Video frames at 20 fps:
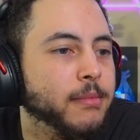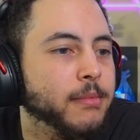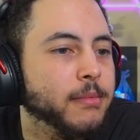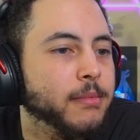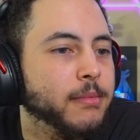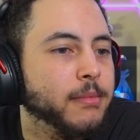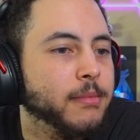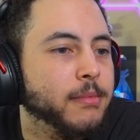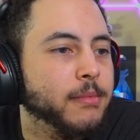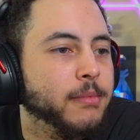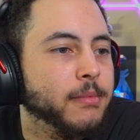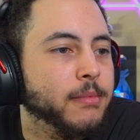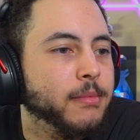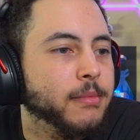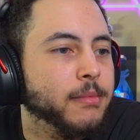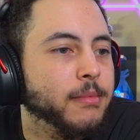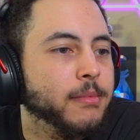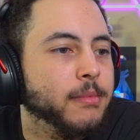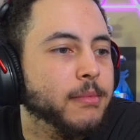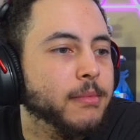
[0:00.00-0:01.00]

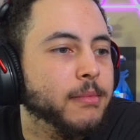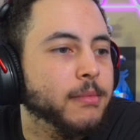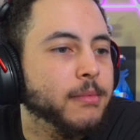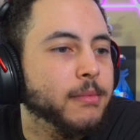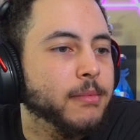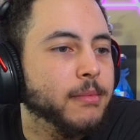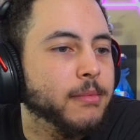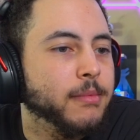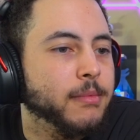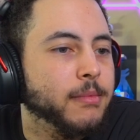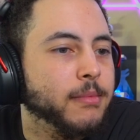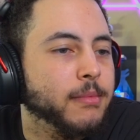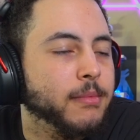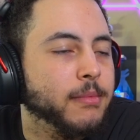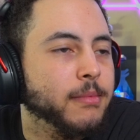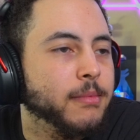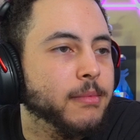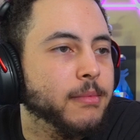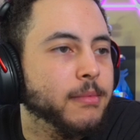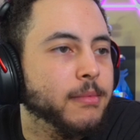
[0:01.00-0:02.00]

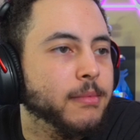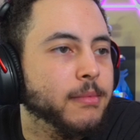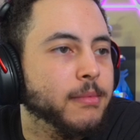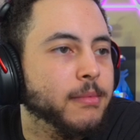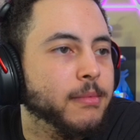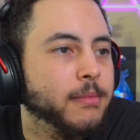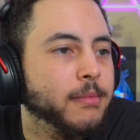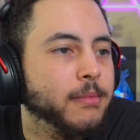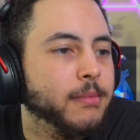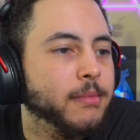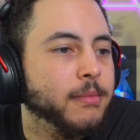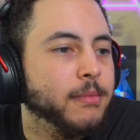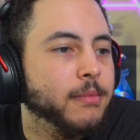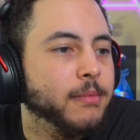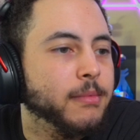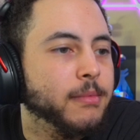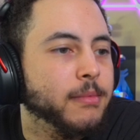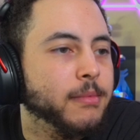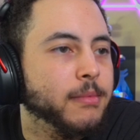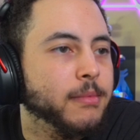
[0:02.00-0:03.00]

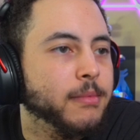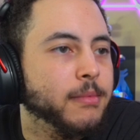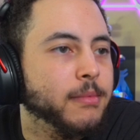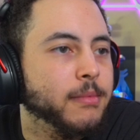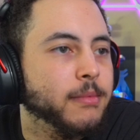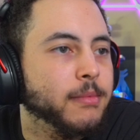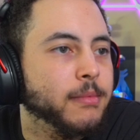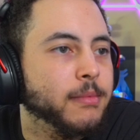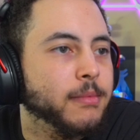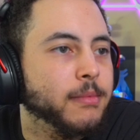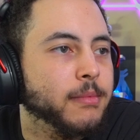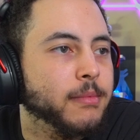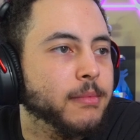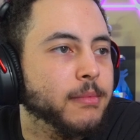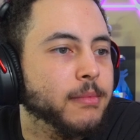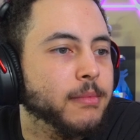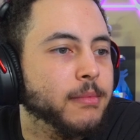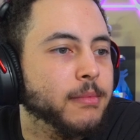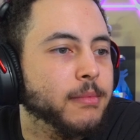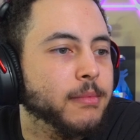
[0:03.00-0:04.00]

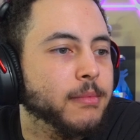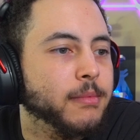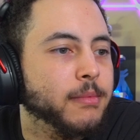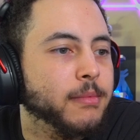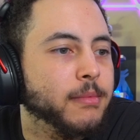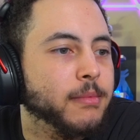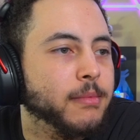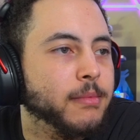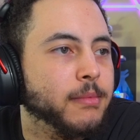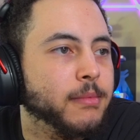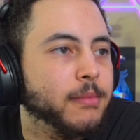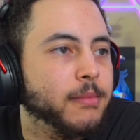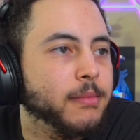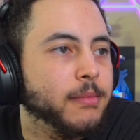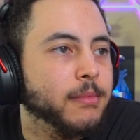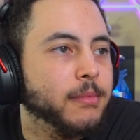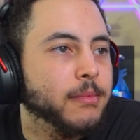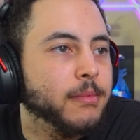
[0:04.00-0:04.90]
(no one is talking)